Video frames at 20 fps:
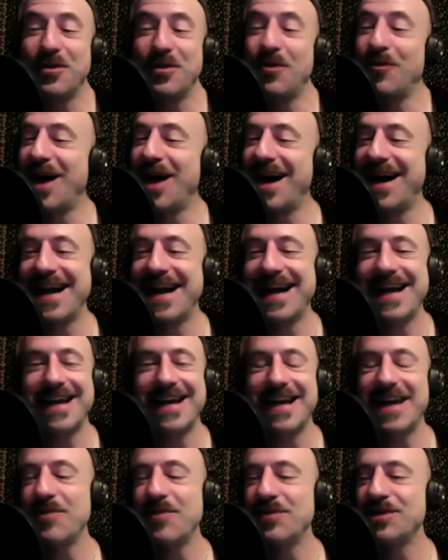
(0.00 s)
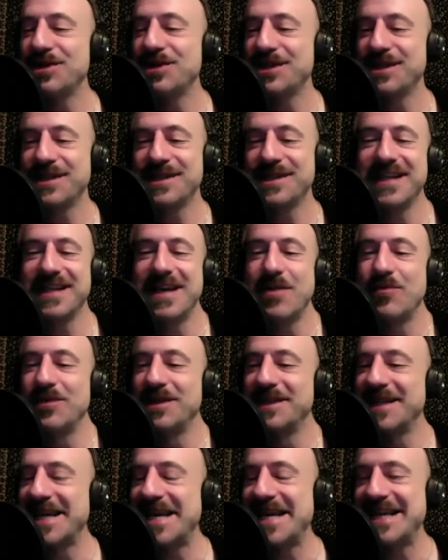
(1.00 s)
why. It was just it
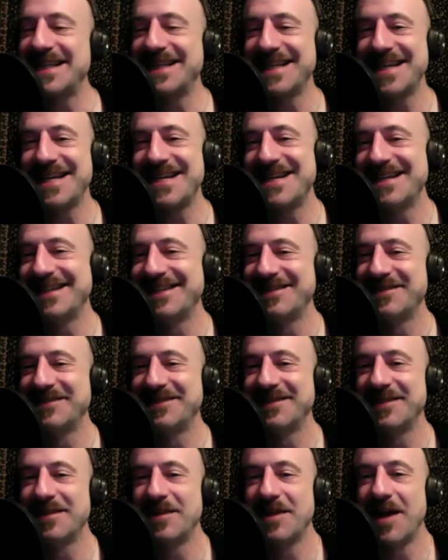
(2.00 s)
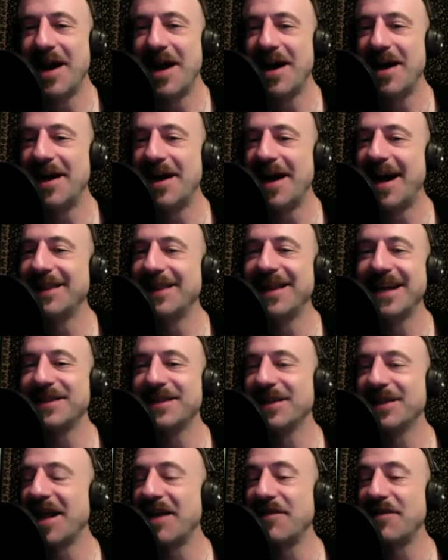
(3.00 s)
was easy. Uh, I liked a
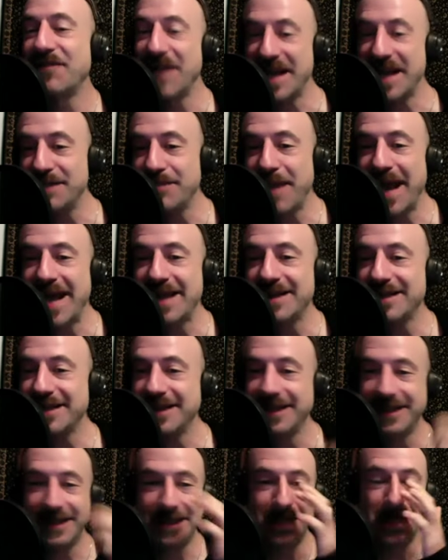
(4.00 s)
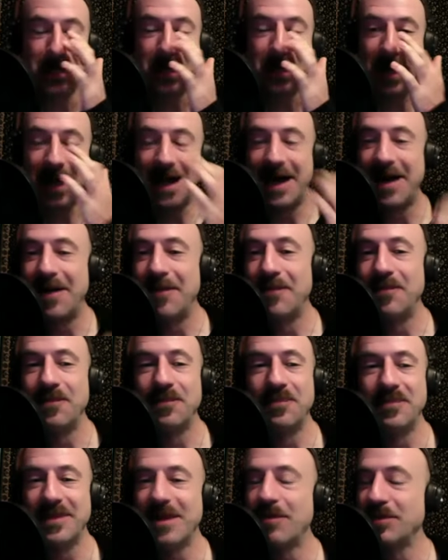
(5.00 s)
lot of face paint. Um,
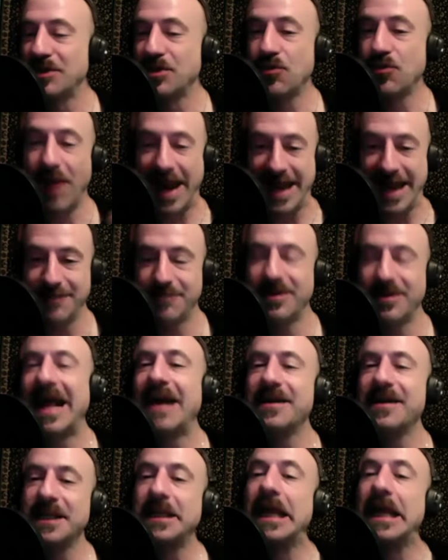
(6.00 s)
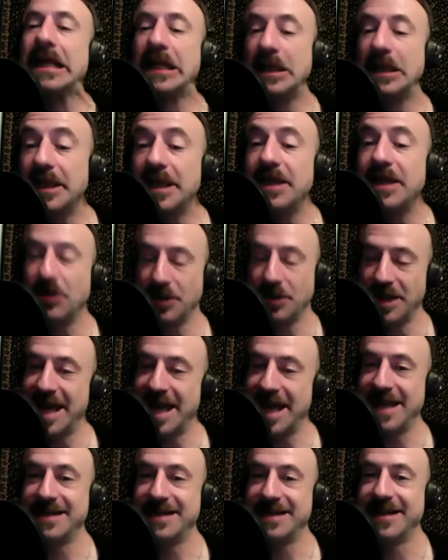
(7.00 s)
it was great. But as a like a little
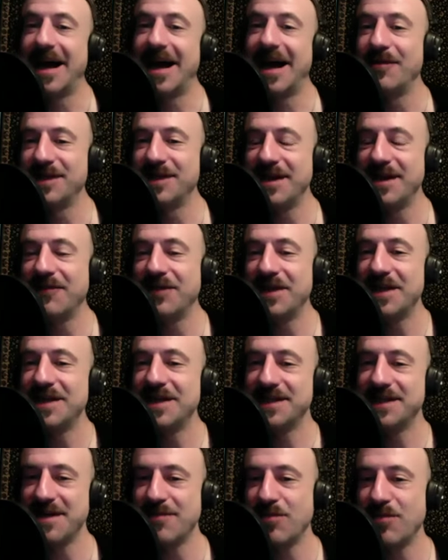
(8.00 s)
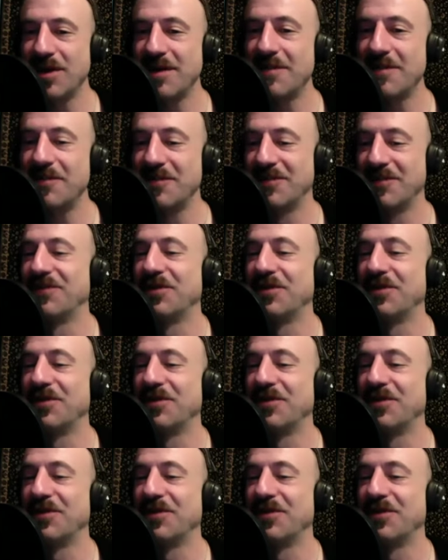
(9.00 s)
kid, I was definitely a zebra for